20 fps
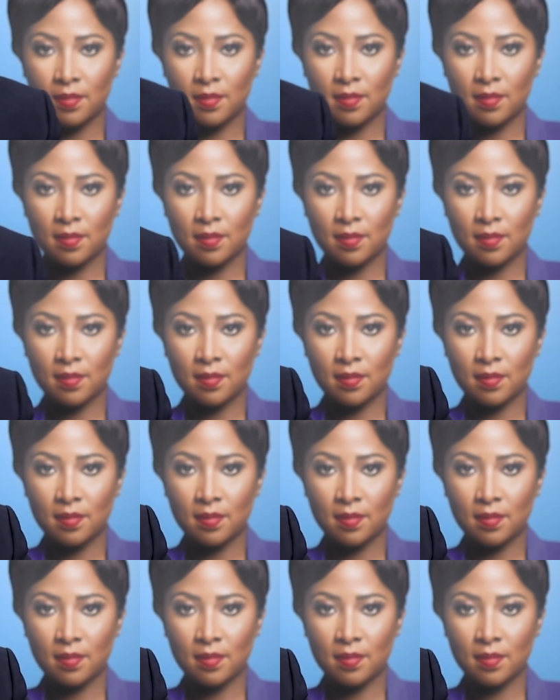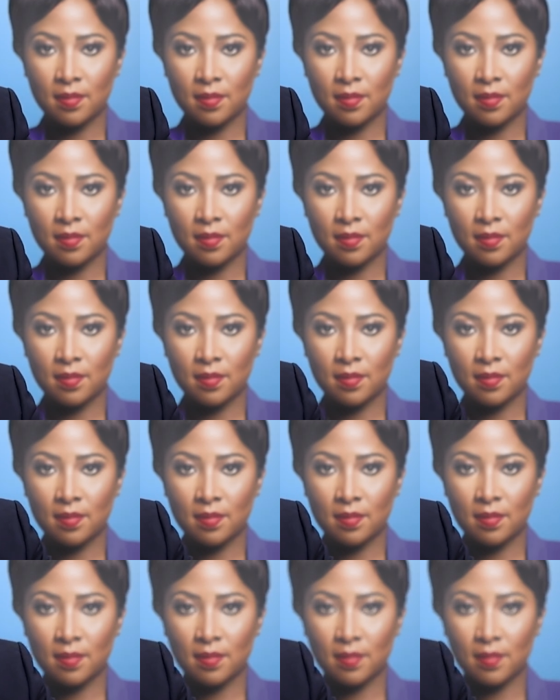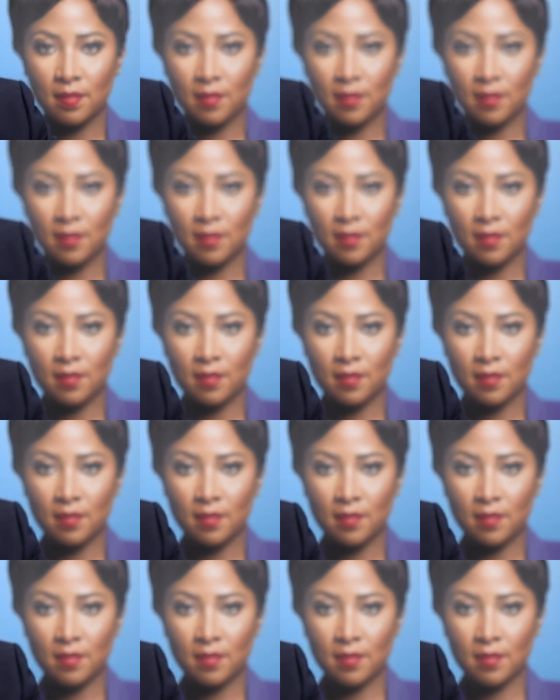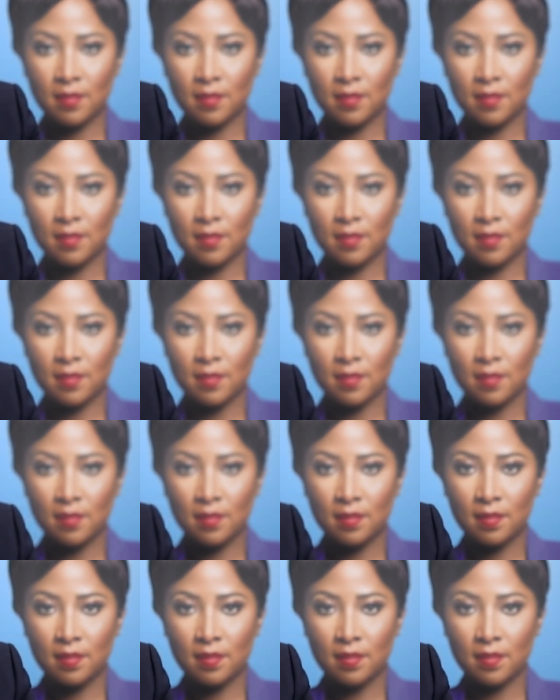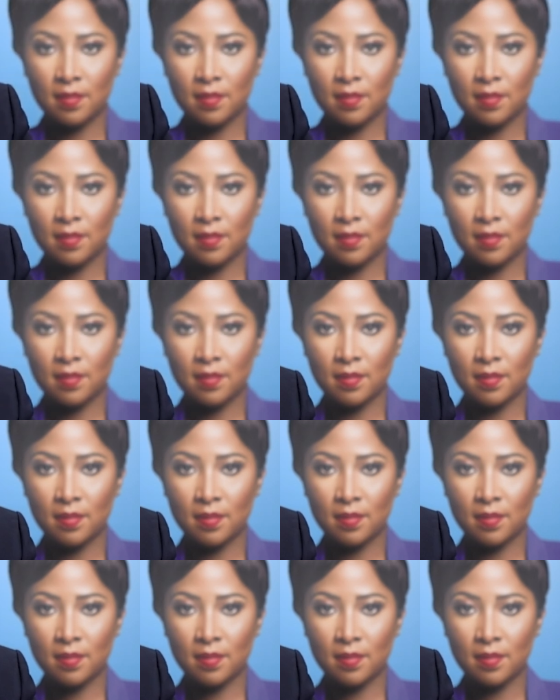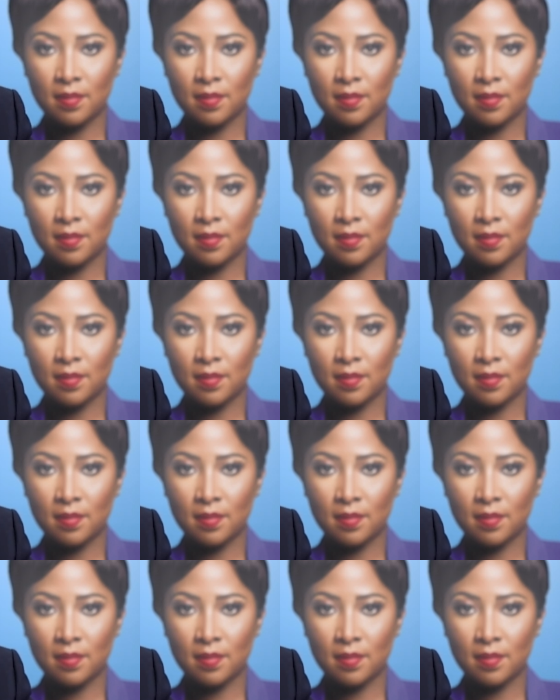This person isn't speaking.